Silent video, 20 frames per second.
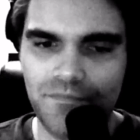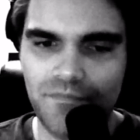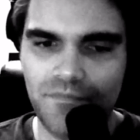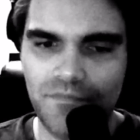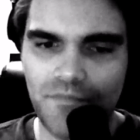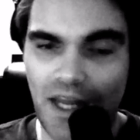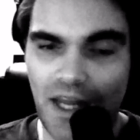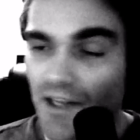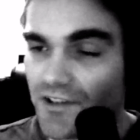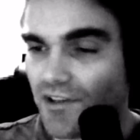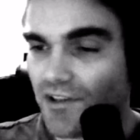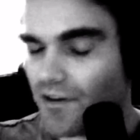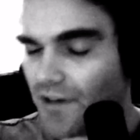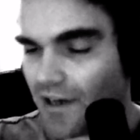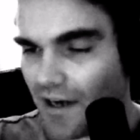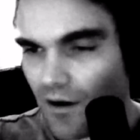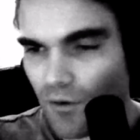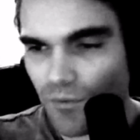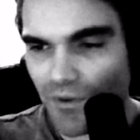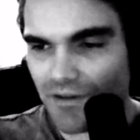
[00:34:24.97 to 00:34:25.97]
And I started
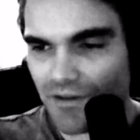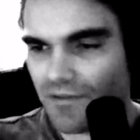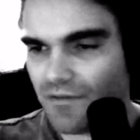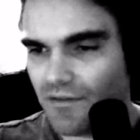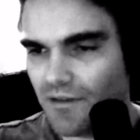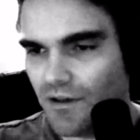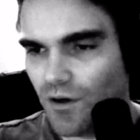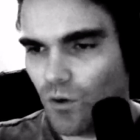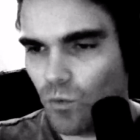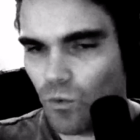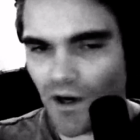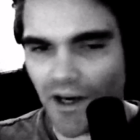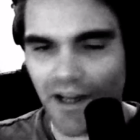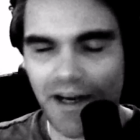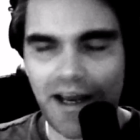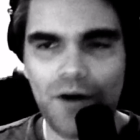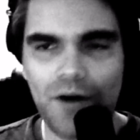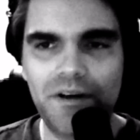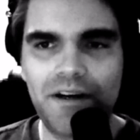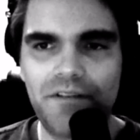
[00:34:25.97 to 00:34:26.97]
out with, working
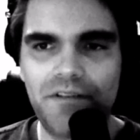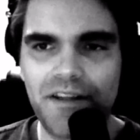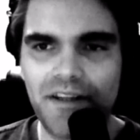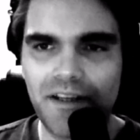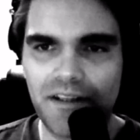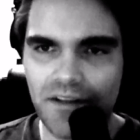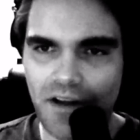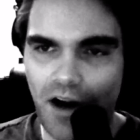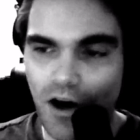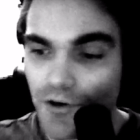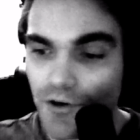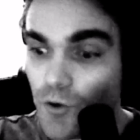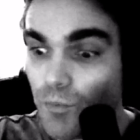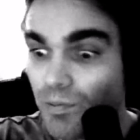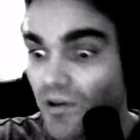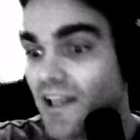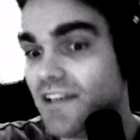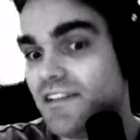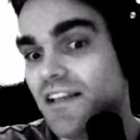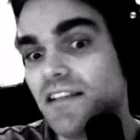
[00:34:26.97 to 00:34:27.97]
out and everything. Our new
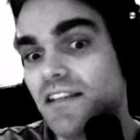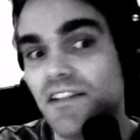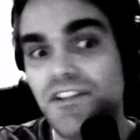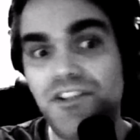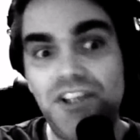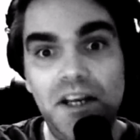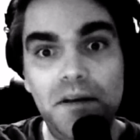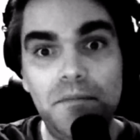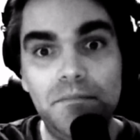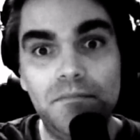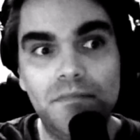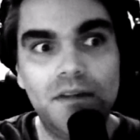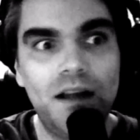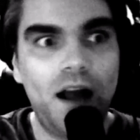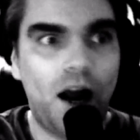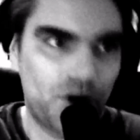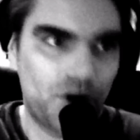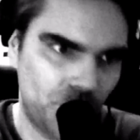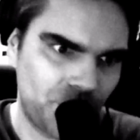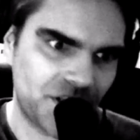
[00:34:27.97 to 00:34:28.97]
place has a gym.
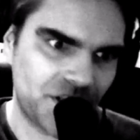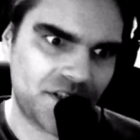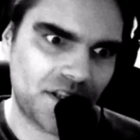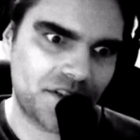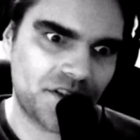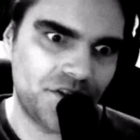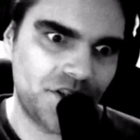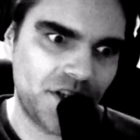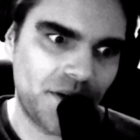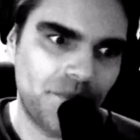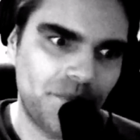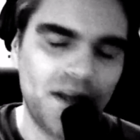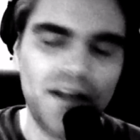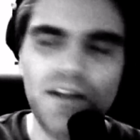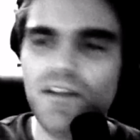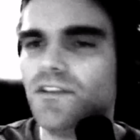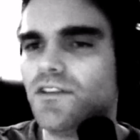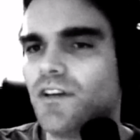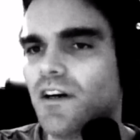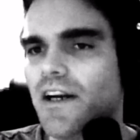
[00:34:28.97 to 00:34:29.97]

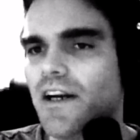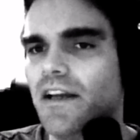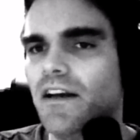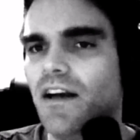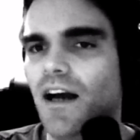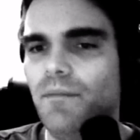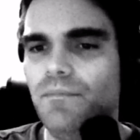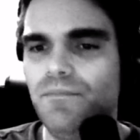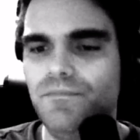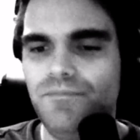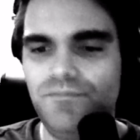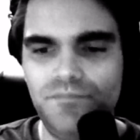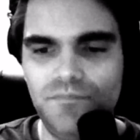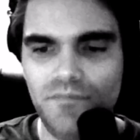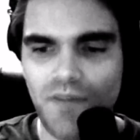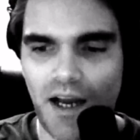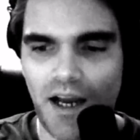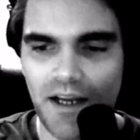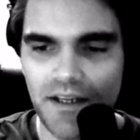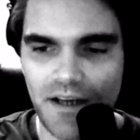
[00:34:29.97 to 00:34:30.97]
Sorry,
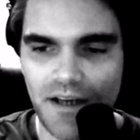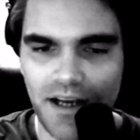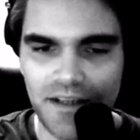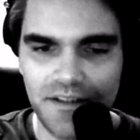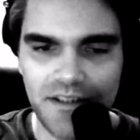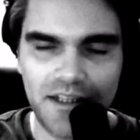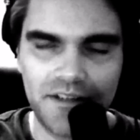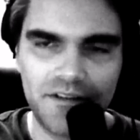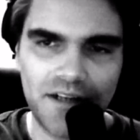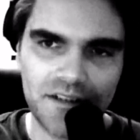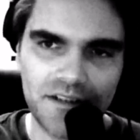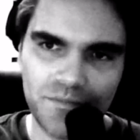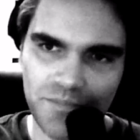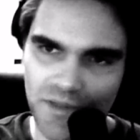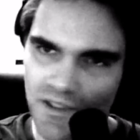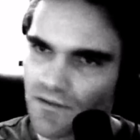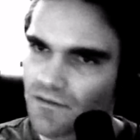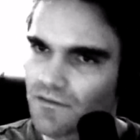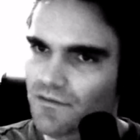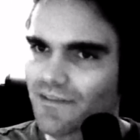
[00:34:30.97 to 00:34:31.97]
I digress,
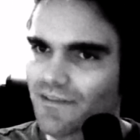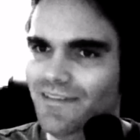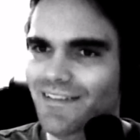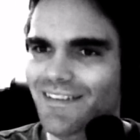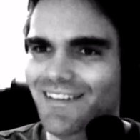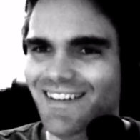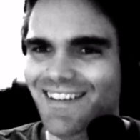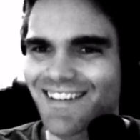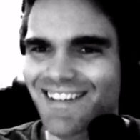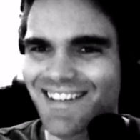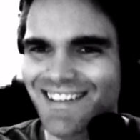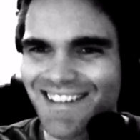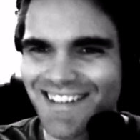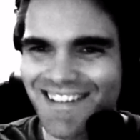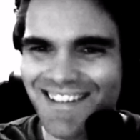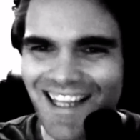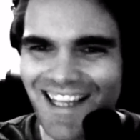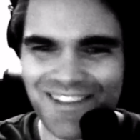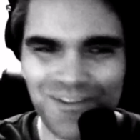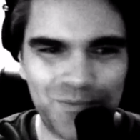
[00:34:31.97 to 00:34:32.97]
but
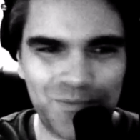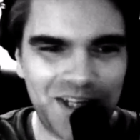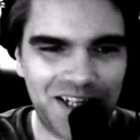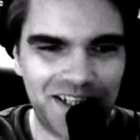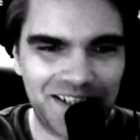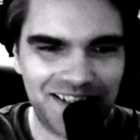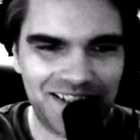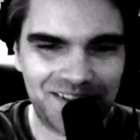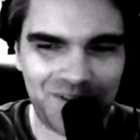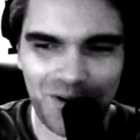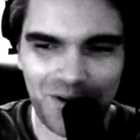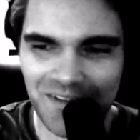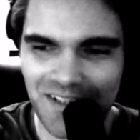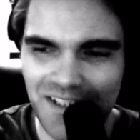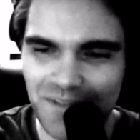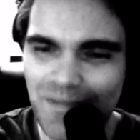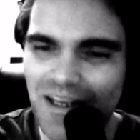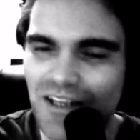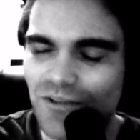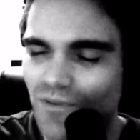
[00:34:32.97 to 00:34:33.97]
that's what
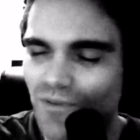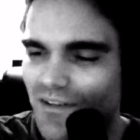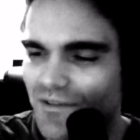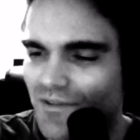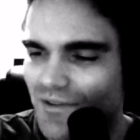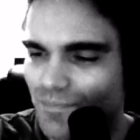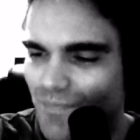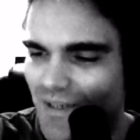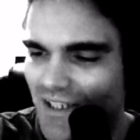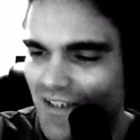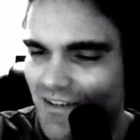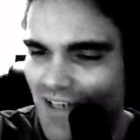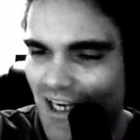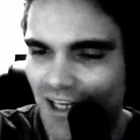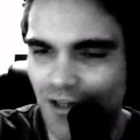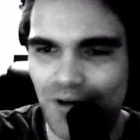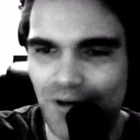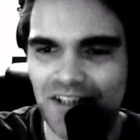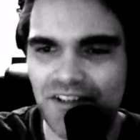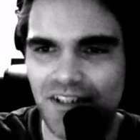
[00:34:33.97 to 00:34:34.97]
this may as well just be
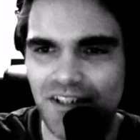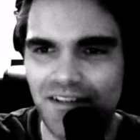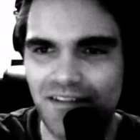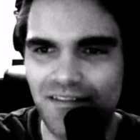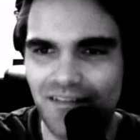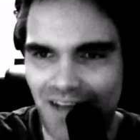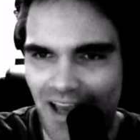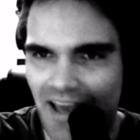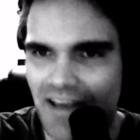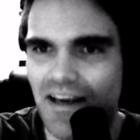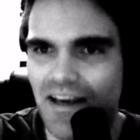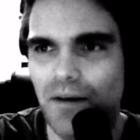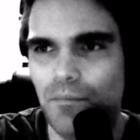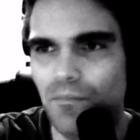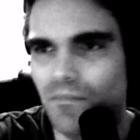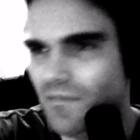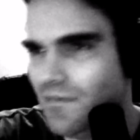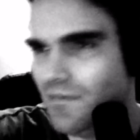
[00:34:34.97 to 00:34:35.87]
digression AM,